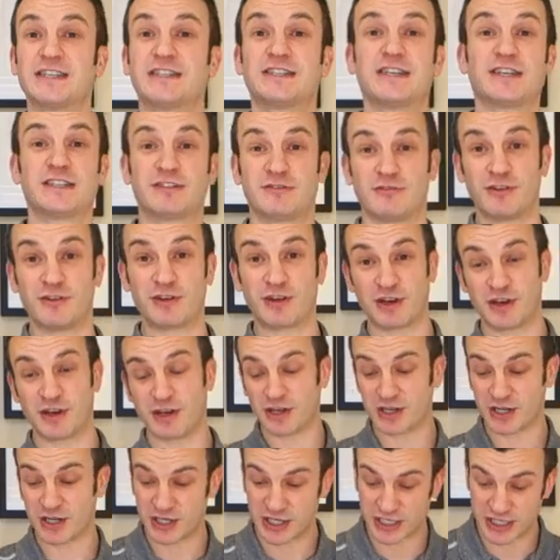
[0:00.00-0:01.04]
just through
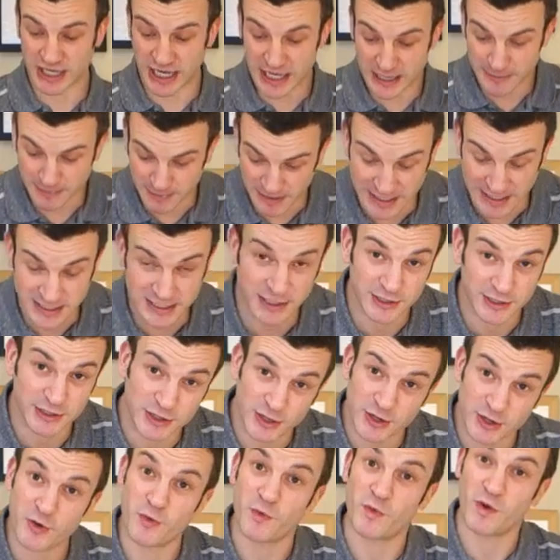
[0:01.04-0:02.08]
good shaping. So
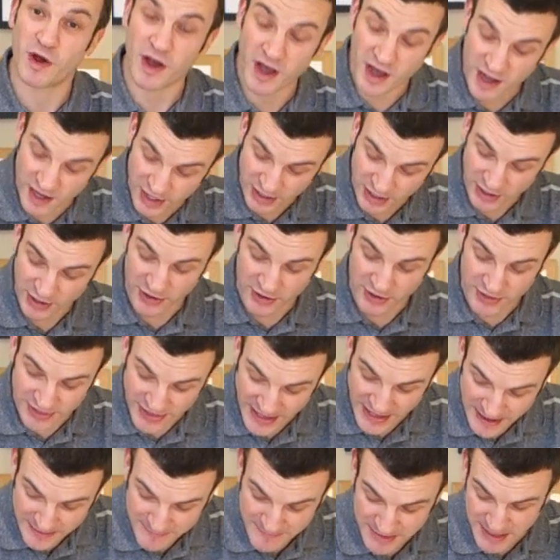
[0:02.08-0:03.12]
do work on
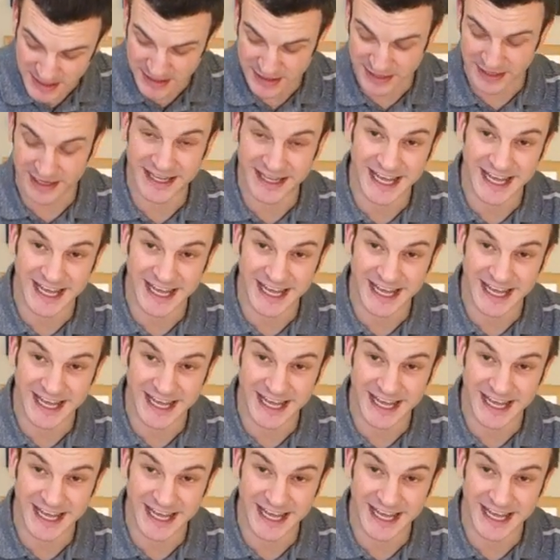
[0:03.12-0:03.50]
that method,